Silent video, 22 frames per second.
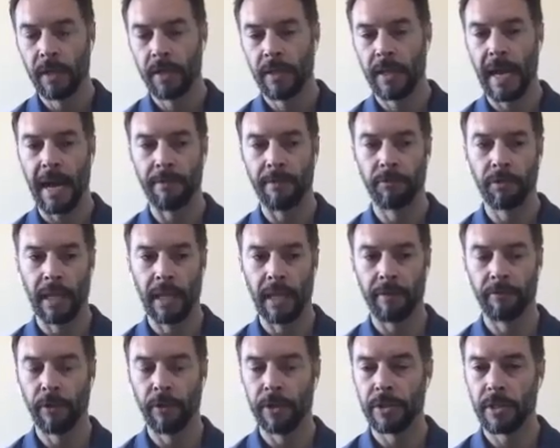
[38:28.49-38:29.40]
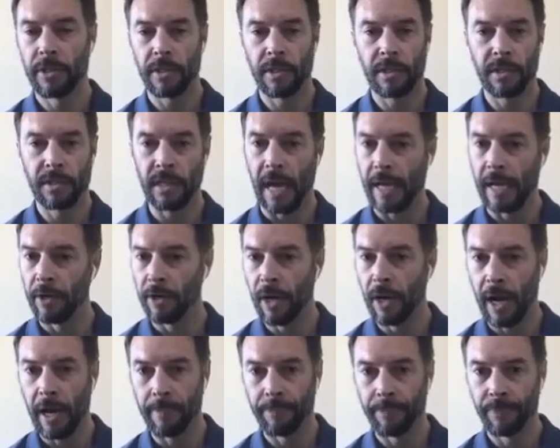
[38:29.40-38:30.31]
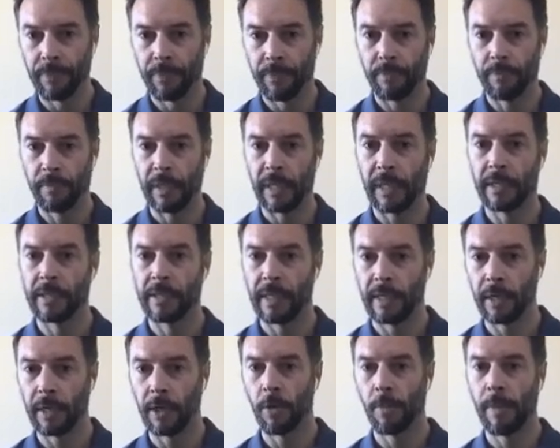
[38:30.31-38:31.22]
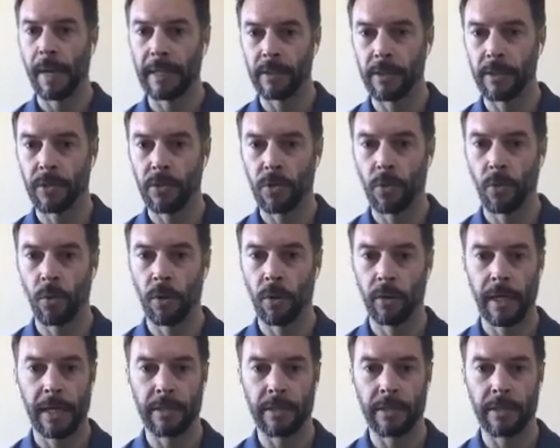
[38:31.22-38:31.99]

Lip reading: they have leverage to sign or not, because they could go back to school.